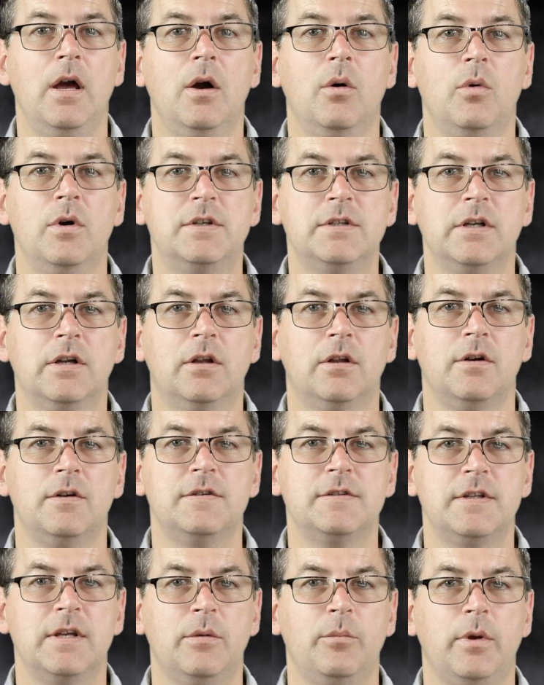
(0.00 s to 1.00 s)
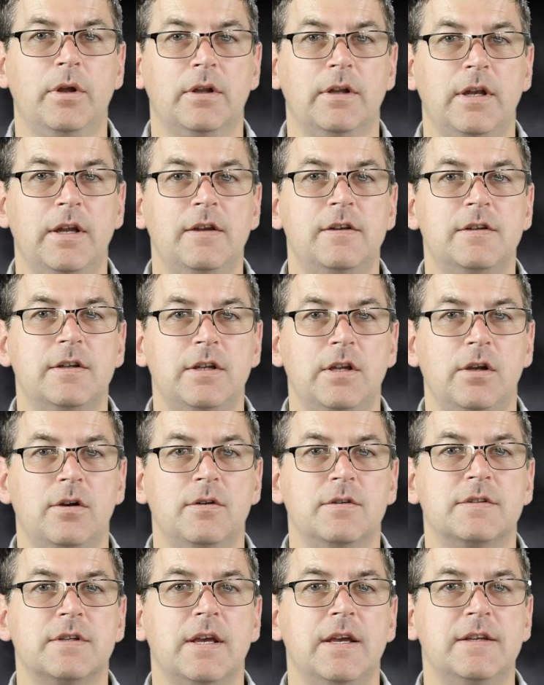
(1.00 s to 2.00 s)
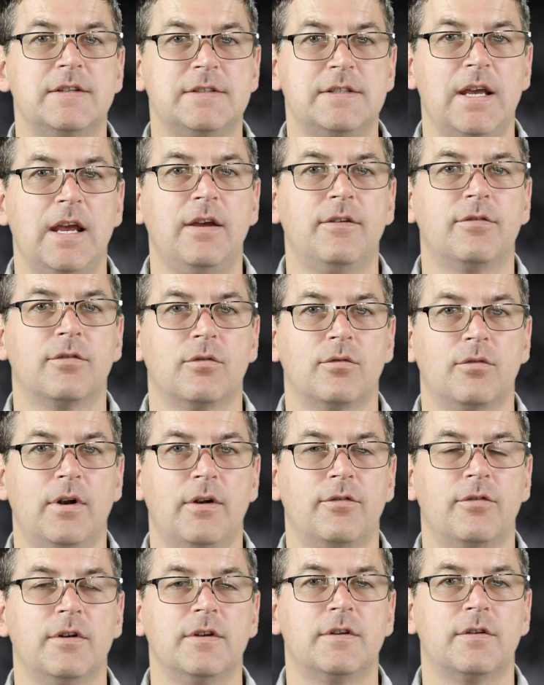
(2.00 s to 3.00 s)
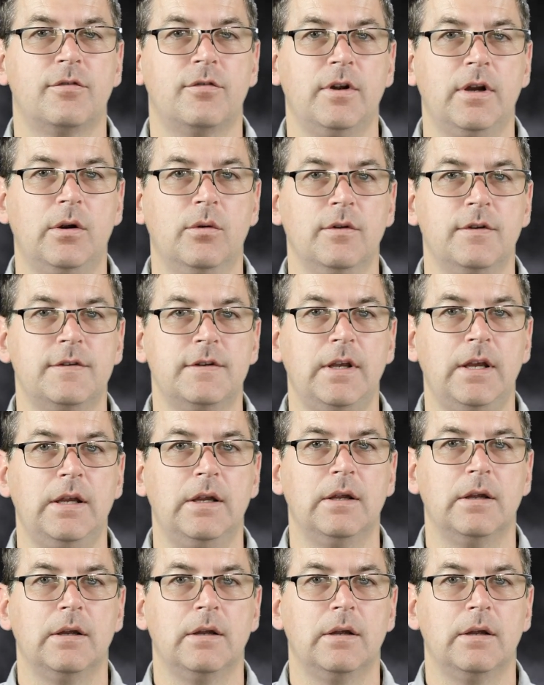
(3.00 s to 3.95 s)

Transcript: which includes the ability to use a safe reference frequency.